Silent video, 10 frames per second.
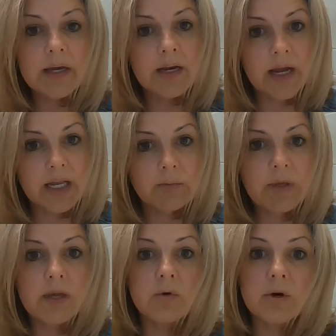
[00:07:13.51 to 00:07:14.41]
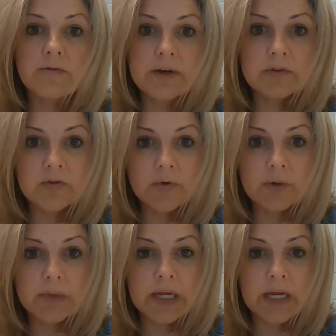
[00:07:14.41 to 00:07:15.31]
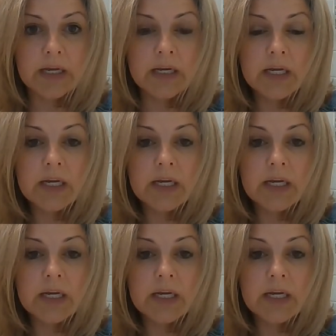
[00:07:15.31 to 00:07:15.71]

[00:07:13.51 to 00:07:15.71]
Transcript: an IEP, or a 504 plan,